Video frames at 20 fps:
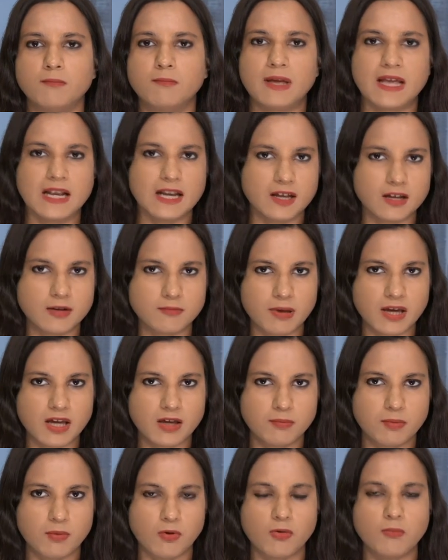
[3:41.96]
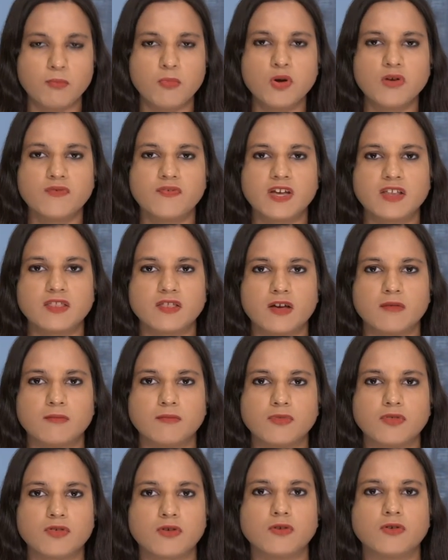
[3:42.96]
1 million people, moving
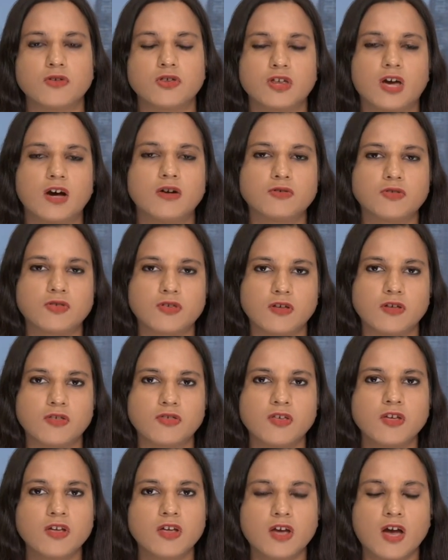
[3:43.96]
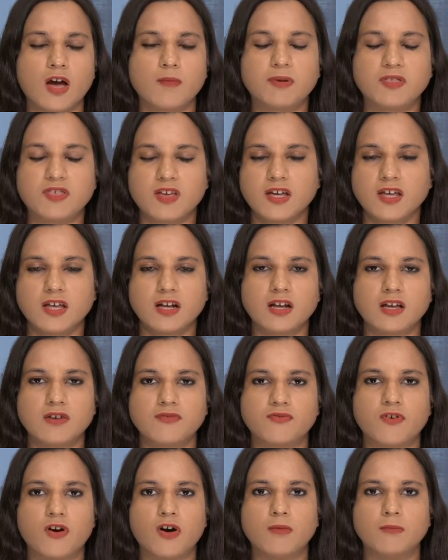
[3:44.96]
them to shelters, particularly
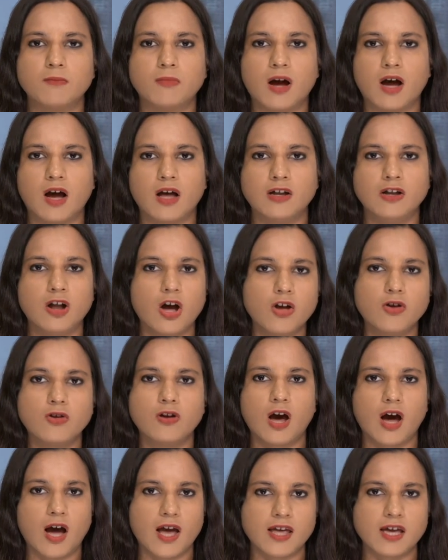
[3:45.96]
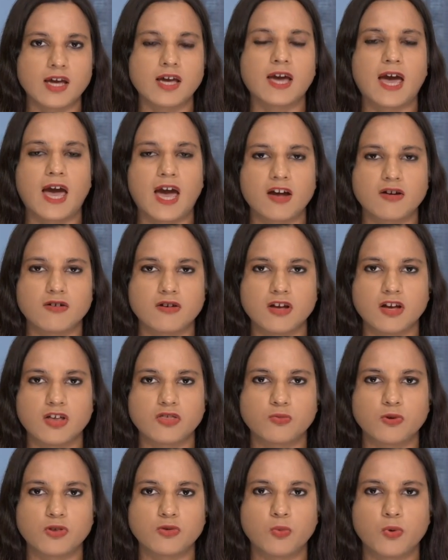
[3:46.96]
from low-lying
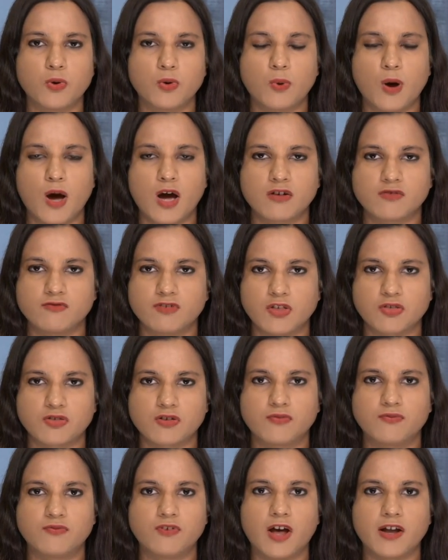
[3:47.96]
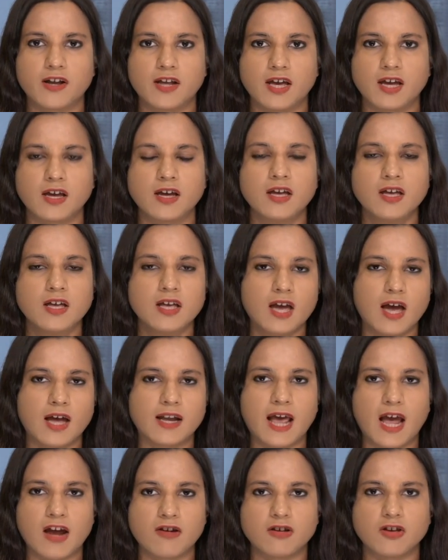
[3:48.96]
areas which were at risk of flooding,
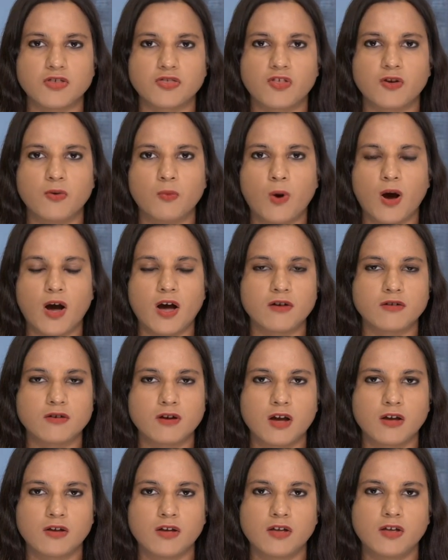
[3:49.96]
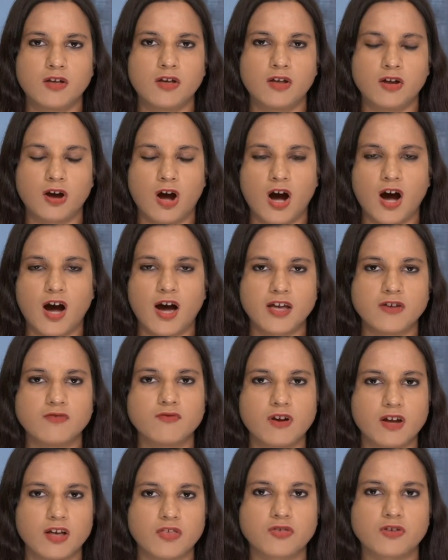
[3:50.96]
and areas that were at high
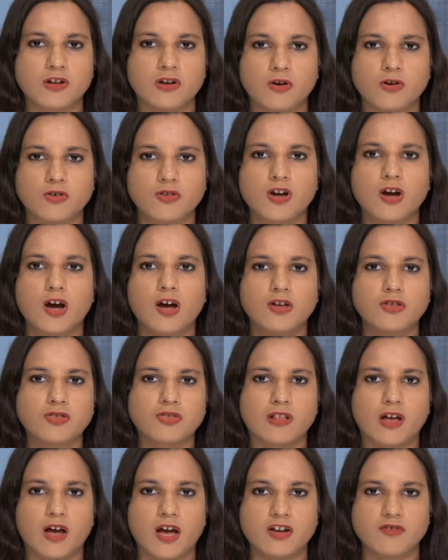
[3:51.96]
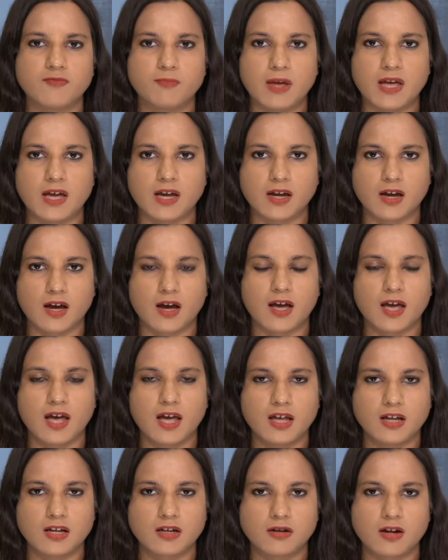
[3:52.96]
risk along the coastline of being
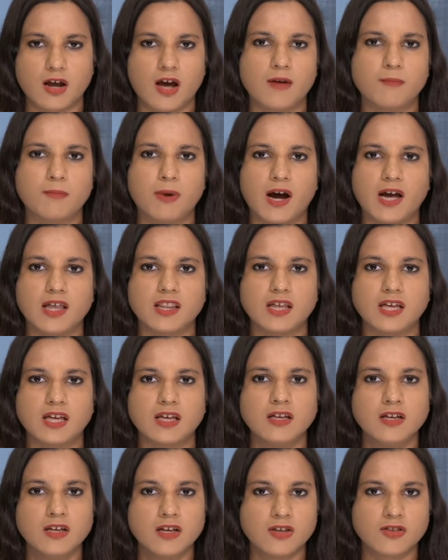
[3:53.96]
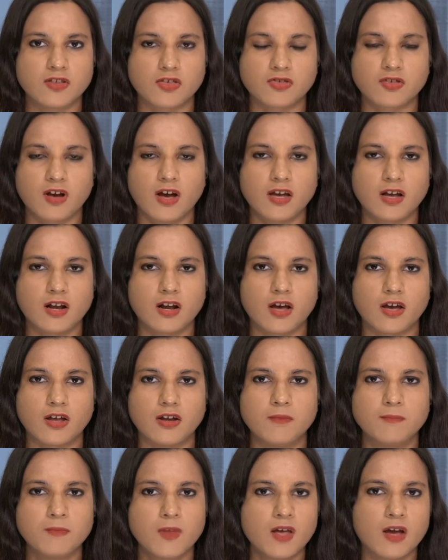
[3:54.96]
hit by the
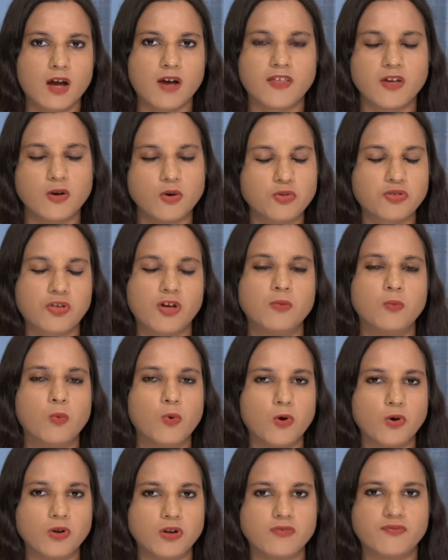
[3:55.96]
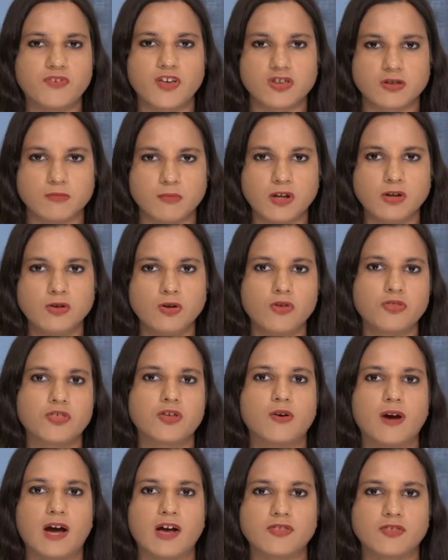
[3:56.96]
cyclone. They also warned fishermen not
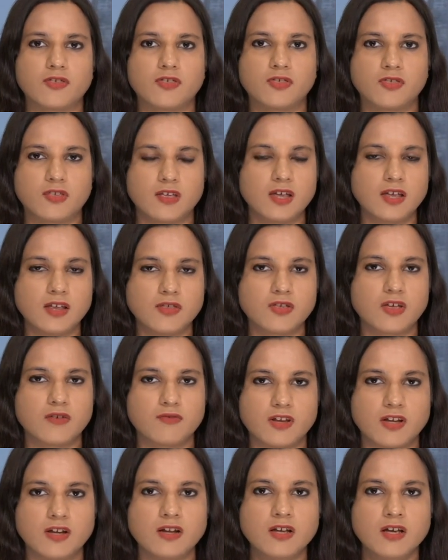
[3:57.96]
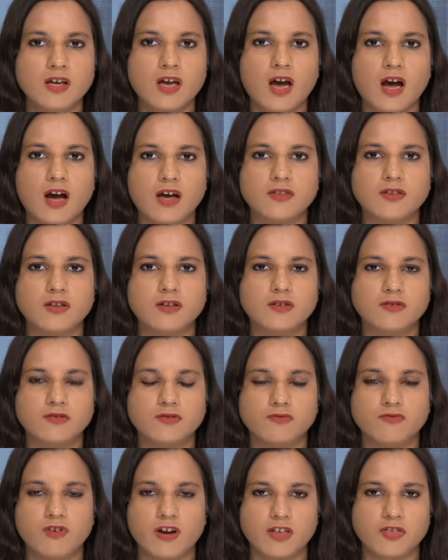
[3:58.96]
to go out to seas, given
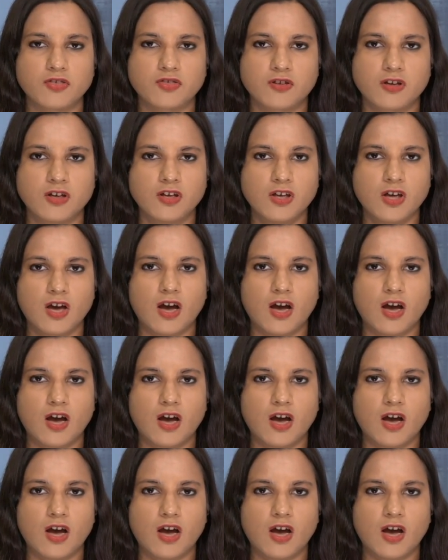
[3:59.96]
the risk